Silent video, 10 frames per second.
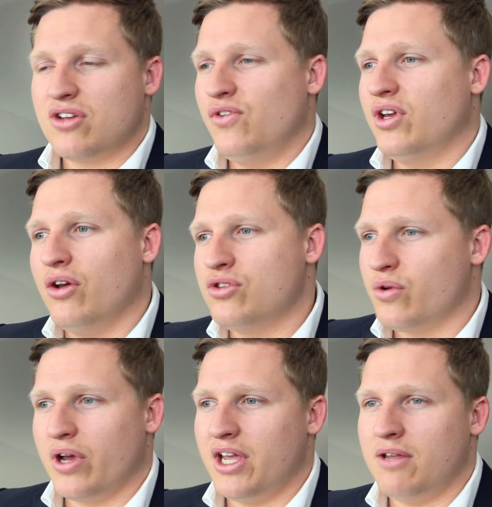So if you go
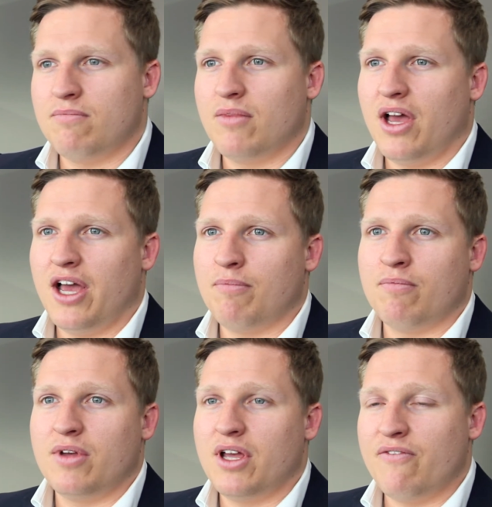to
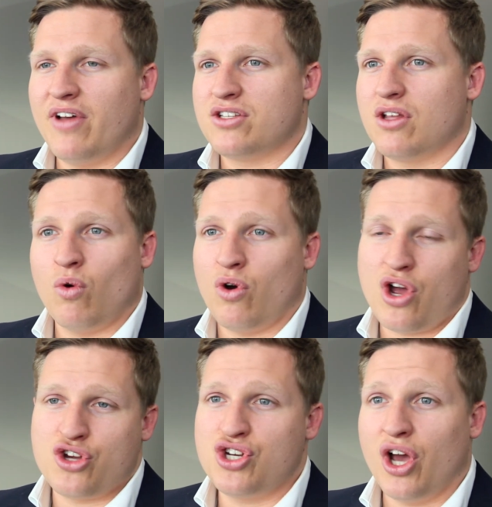
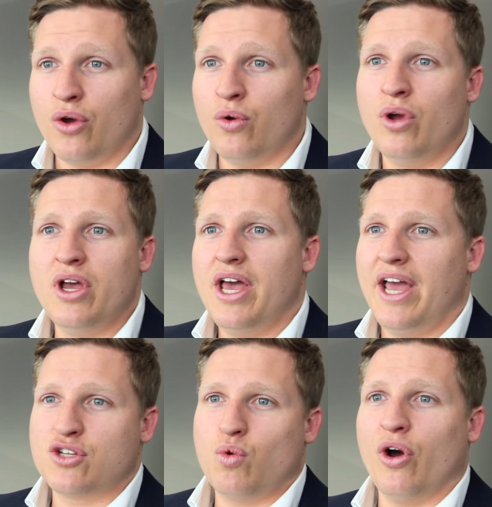a show,
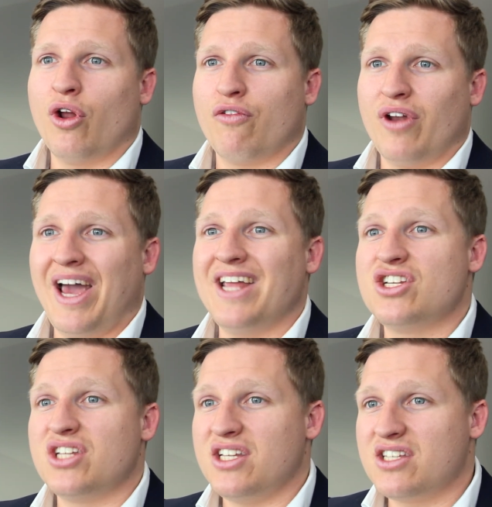it's quite often
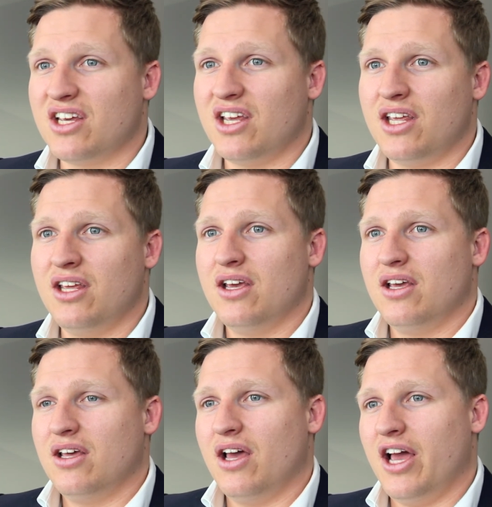HTC
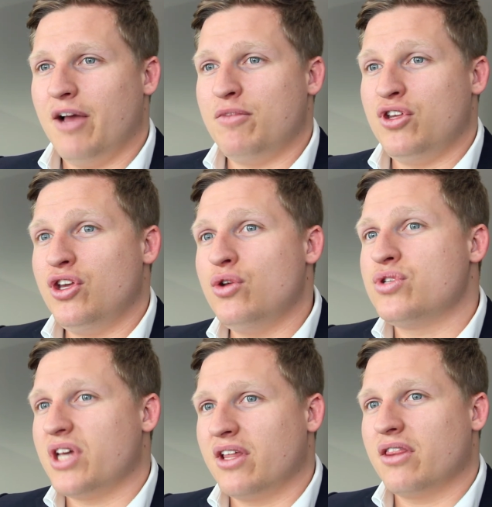
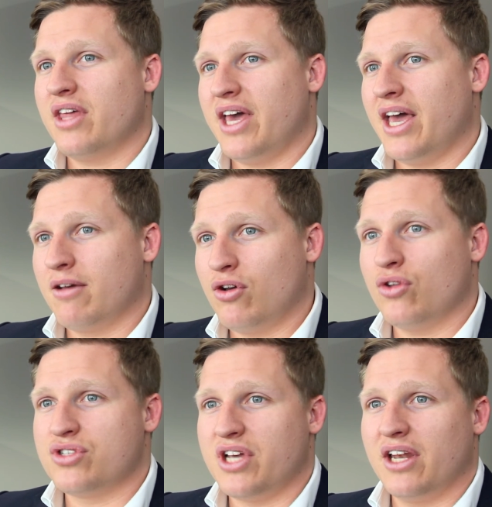using their
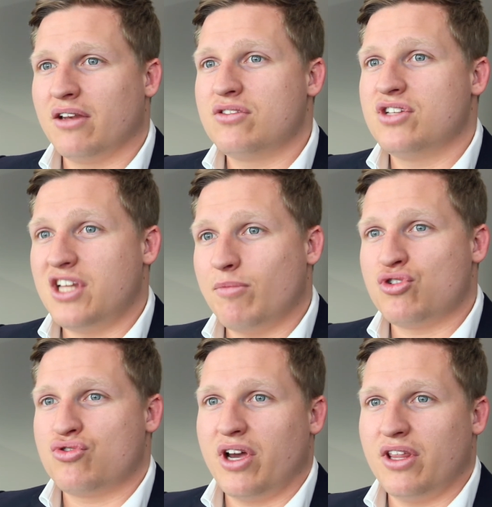content to
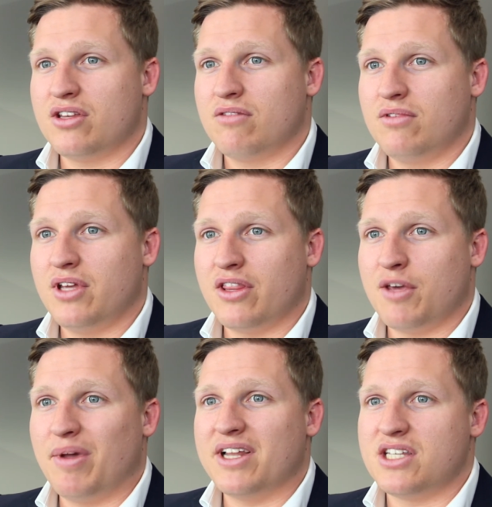demonstrate
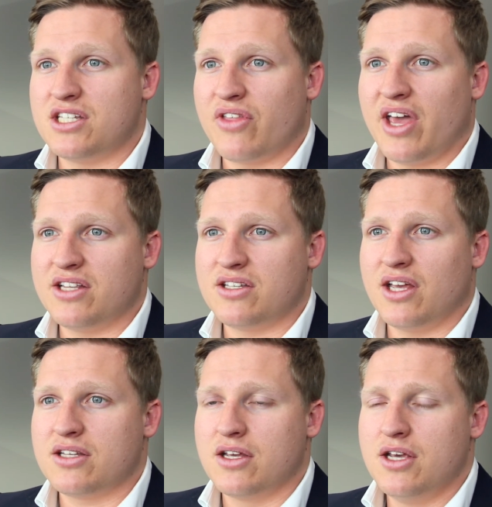the abilities of the
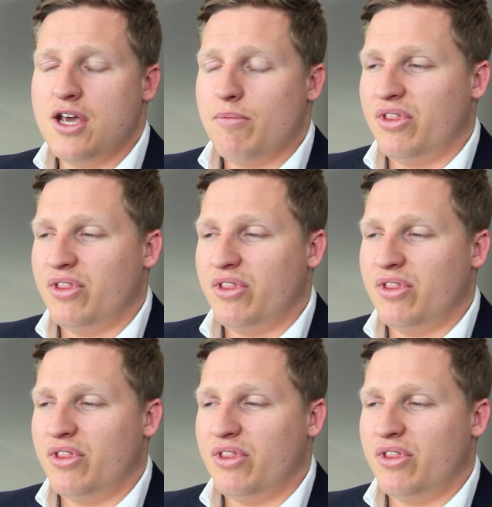headsets.